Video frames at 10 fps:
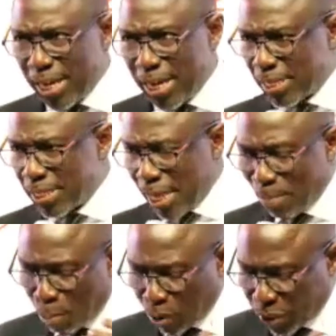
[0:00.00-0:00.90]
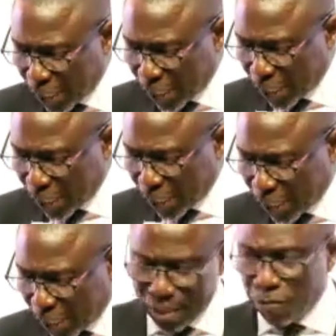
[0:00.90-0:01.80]
aborted
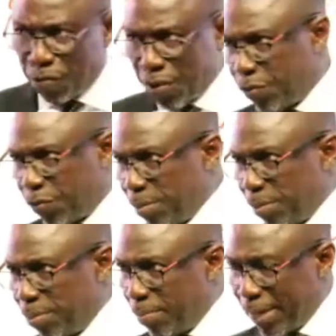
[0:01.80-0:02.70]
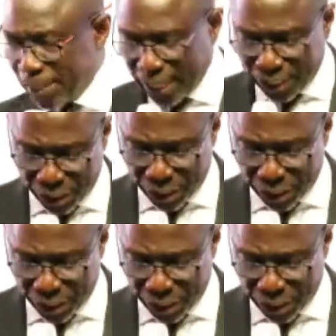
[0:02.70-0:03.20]
the faithful implementation